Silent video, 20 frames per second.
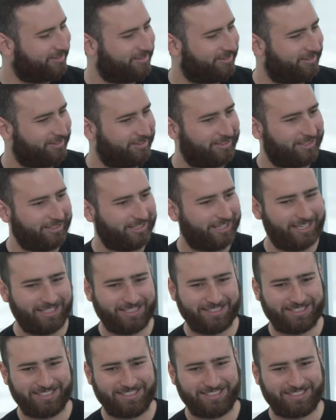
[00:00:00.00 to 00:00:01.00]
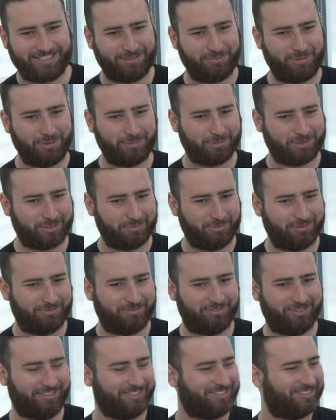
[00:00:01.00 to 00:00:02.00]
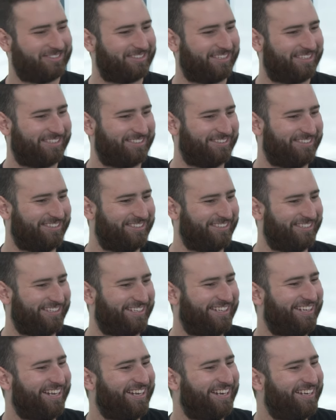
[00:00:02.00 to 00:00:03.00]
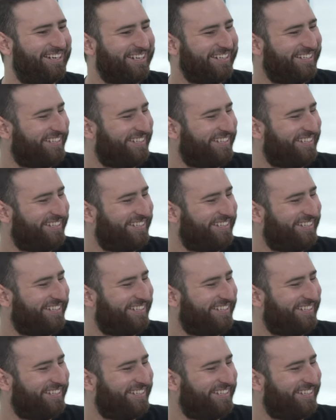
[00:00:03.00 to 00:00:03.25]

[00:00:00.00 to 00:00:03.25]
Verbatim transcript: You think insane people can be fixed? I don't.